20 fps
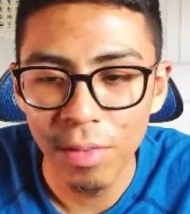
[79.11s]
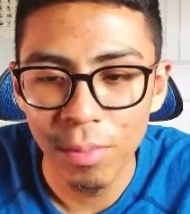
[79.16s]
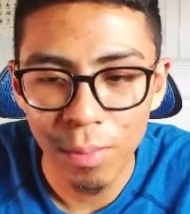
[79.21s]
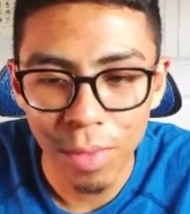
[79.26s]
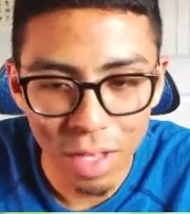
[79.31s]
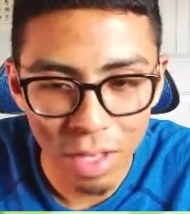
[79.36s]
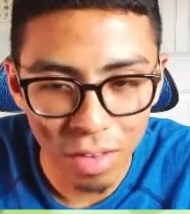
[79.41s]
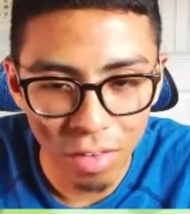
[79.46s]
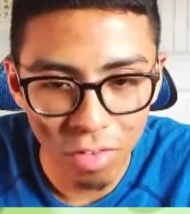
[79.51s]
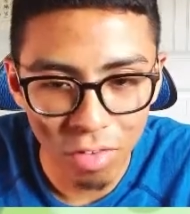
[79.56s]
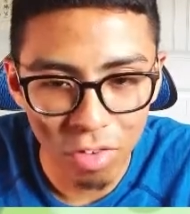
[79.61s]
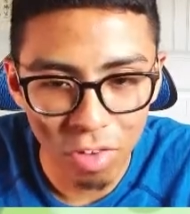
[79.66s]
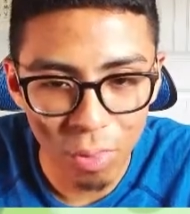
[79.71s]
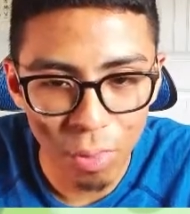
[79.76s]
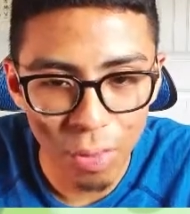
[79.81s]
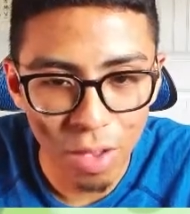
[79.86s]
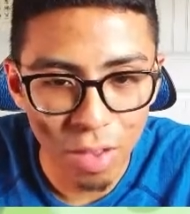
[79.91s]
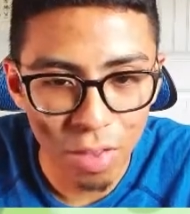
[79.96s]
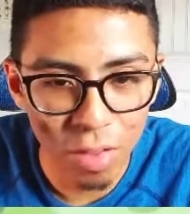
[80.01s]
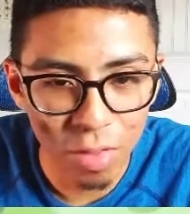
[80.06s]
because
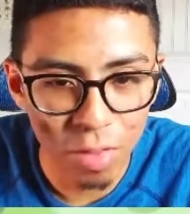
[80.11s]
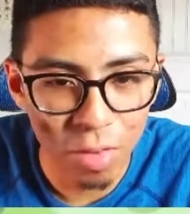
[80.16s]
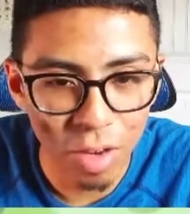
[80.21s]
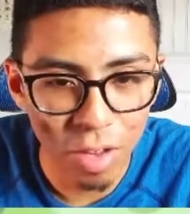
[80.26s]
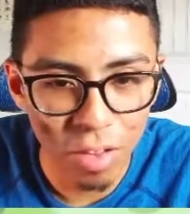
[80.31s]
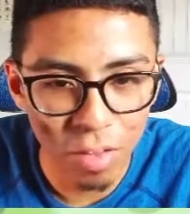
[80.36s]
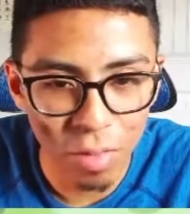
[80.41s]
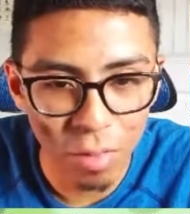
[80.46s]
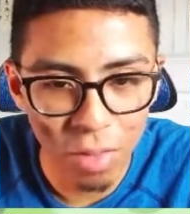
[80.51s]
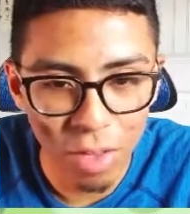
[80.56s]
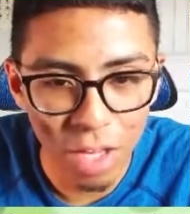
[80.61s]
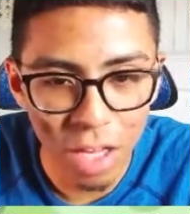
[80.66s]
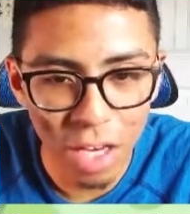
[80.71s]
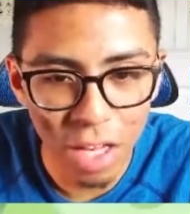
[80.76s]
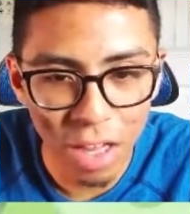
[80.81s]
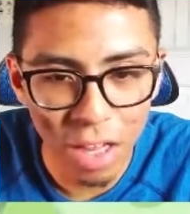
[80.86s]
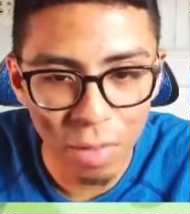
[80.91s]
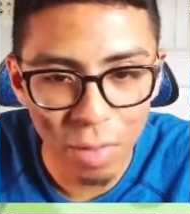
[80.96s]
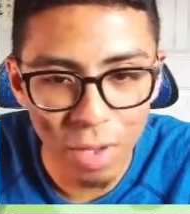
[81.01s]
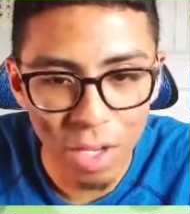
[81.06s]
there isn't really
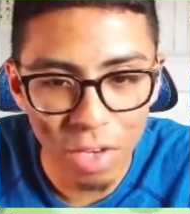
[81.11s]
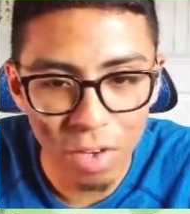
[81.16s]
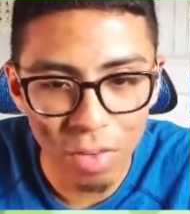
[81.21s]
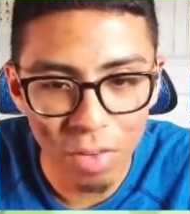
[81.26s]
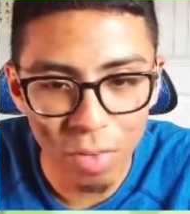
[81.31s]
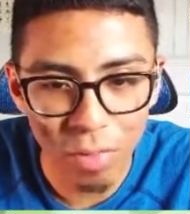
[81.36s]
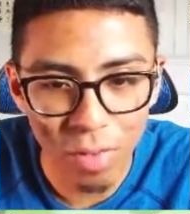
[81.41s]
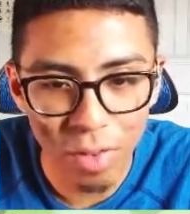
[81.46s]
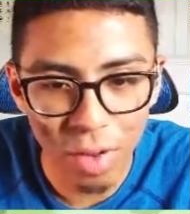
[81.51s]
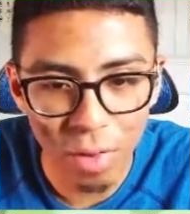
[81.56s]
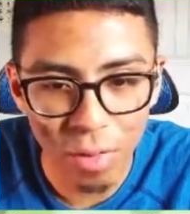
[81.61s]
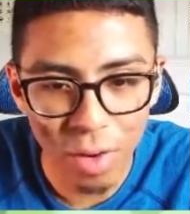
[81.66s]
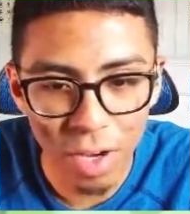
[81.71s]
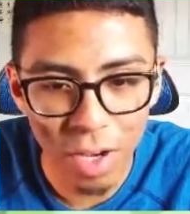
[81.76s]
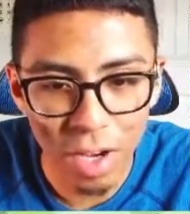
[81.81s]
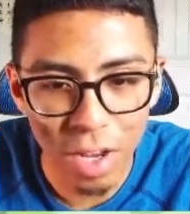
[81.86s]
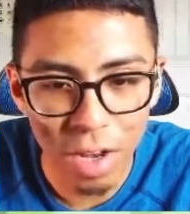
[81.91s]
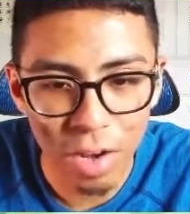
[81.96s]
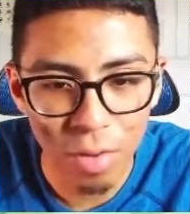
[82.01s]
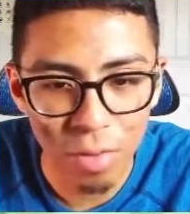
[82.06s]
anything we can do over there
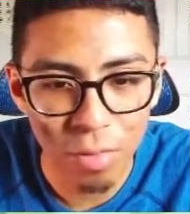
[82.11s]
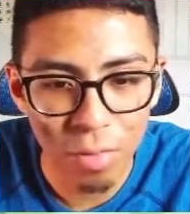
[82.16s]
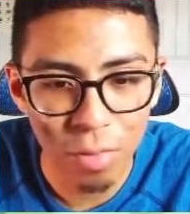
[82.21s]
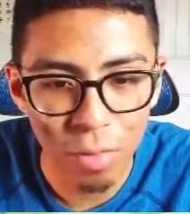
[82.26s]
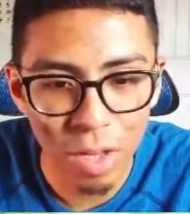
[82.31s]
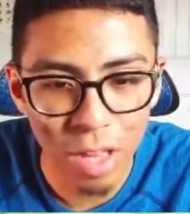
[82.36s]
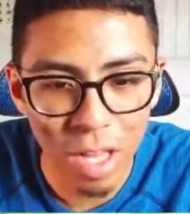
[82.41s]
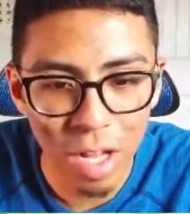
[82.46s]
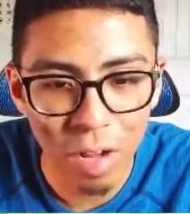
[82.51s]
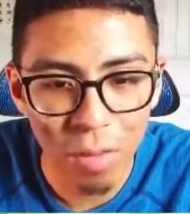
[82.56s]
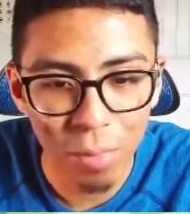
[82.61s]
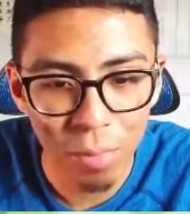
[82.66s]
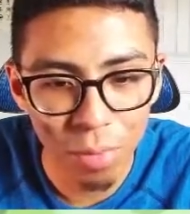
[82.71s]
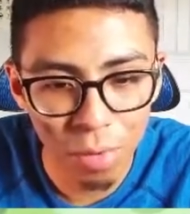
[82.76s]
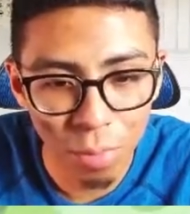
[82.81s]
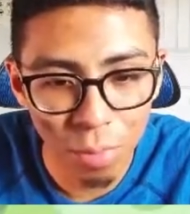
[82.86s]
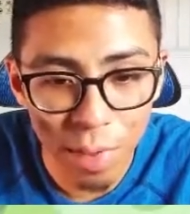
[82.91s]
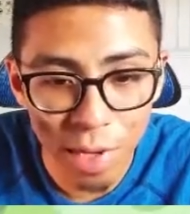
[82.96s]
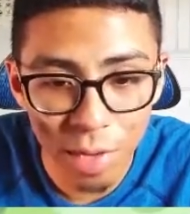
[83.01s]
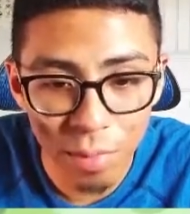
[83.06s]
right now without
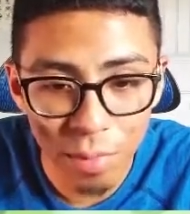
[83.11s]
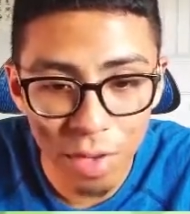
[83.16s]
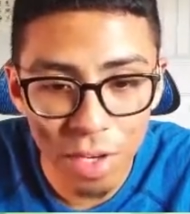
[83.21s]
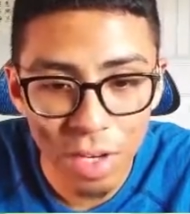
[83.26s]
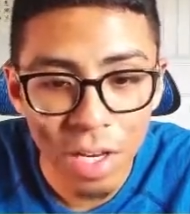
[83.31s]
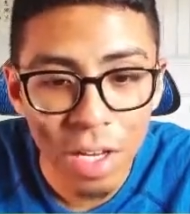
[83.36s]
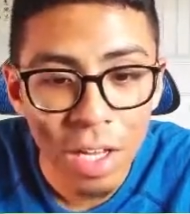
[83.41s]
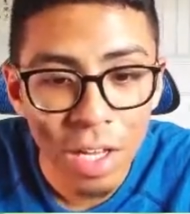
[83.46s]
Blue Pikmin.